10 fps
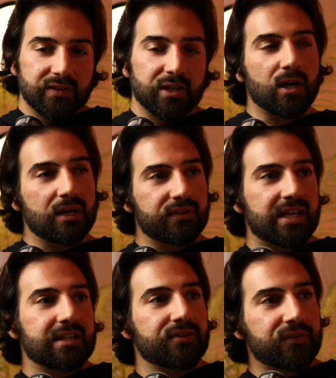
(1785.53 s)
synagogue of
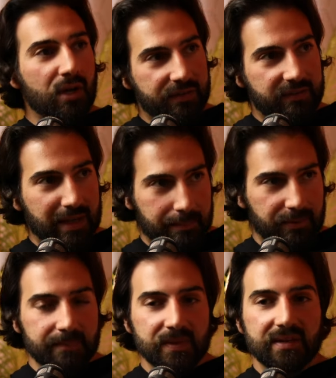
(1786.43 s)
Satan, the false
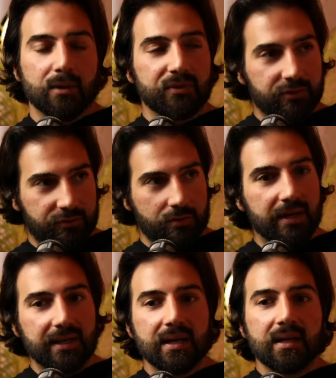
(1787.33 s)
temple that was
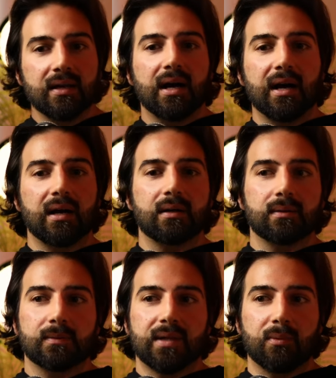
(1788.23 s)
destroyed, uh,
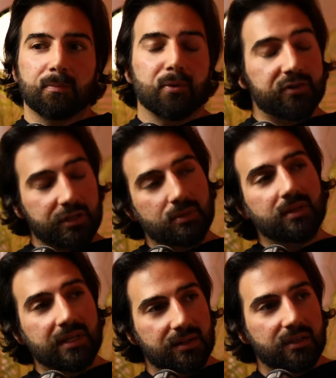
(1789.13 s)
that were
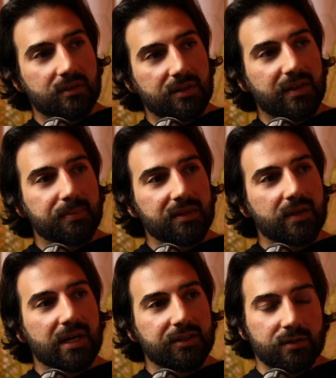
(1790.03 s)
persecuting the the temple of
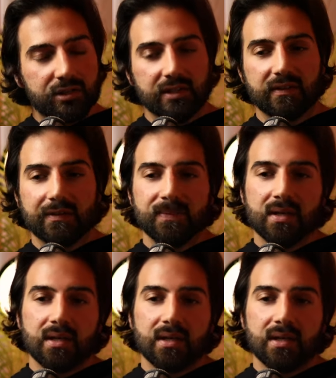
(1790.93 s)
God, the Christians.